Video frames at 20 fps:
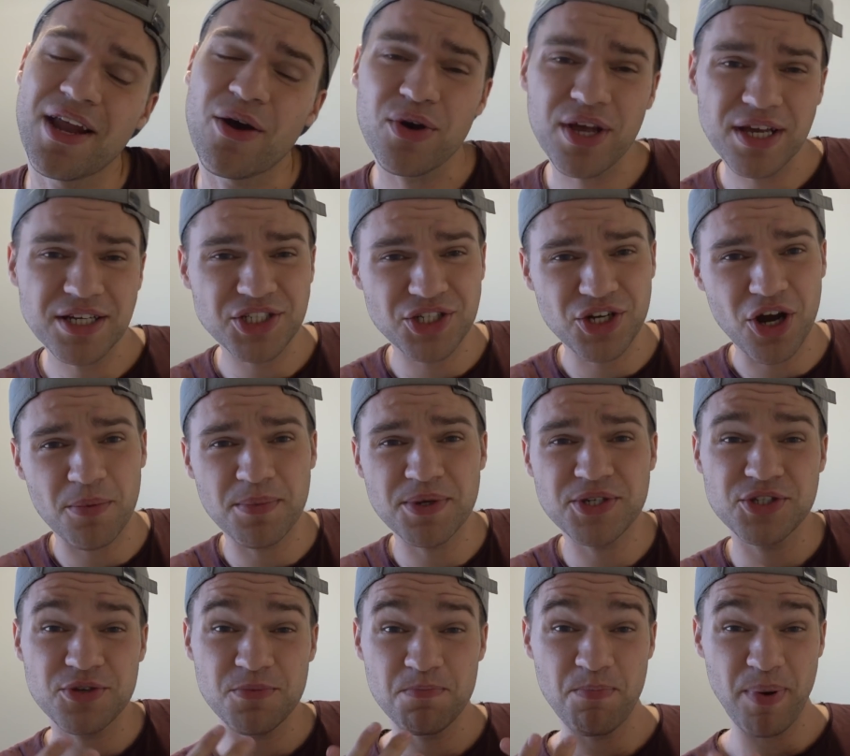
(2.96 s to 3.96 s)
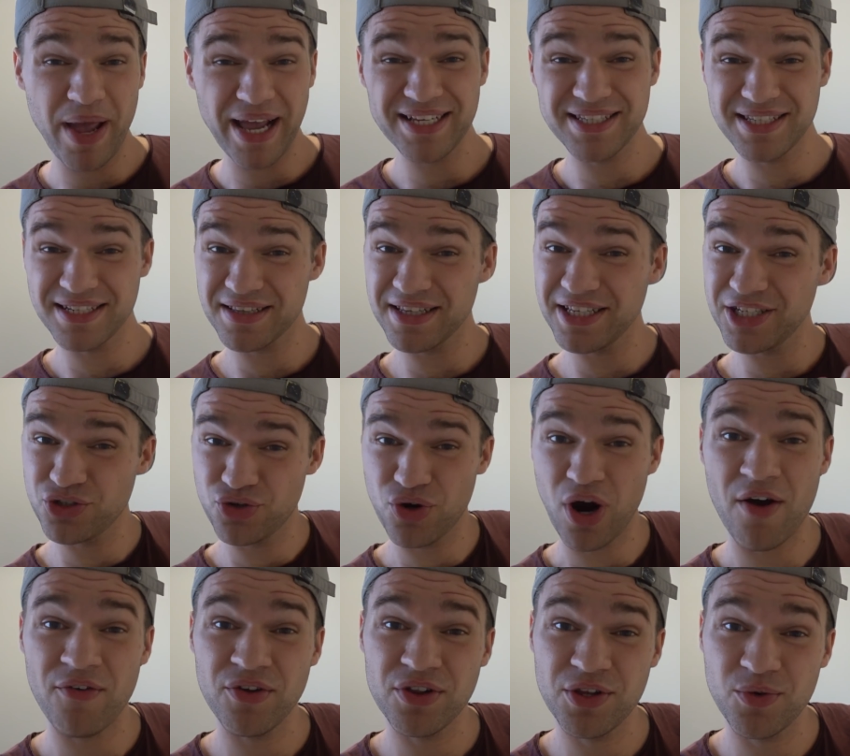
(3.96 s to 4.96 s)
Now his job is to basically
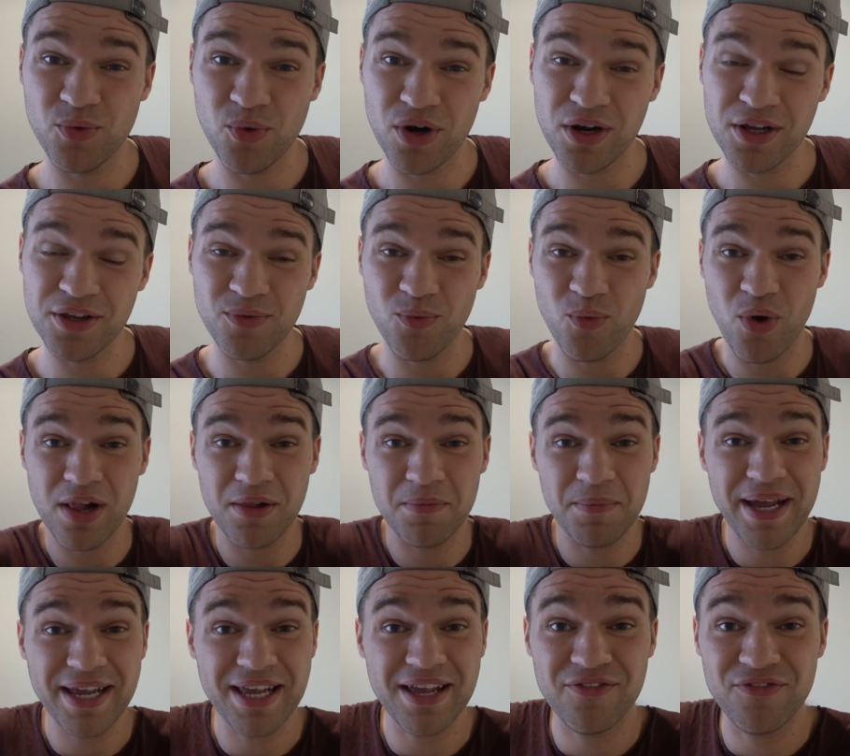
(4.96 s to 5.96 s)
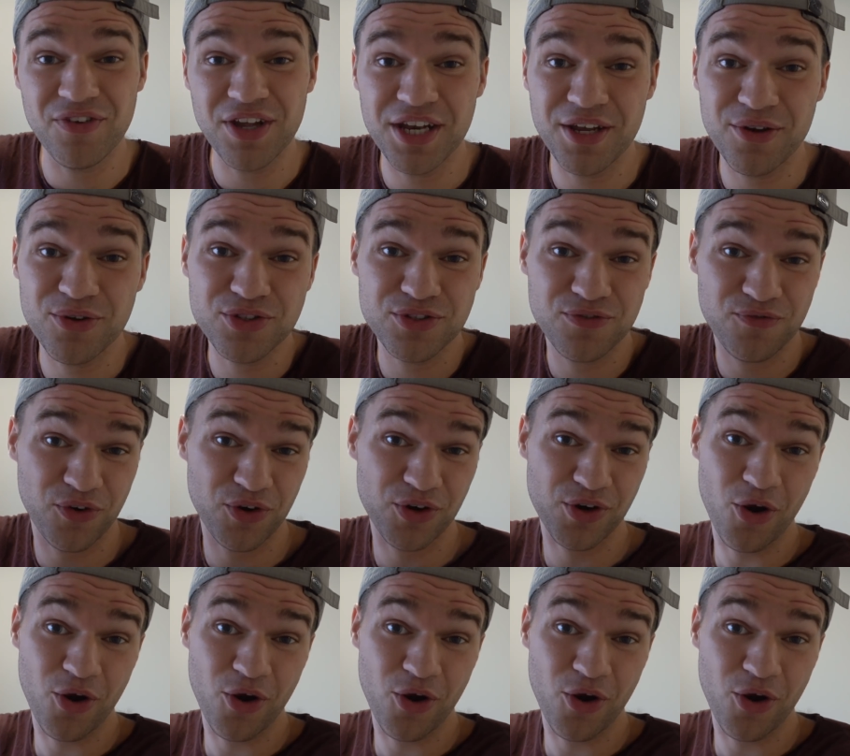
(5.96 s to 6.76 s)
travel the world while making videos for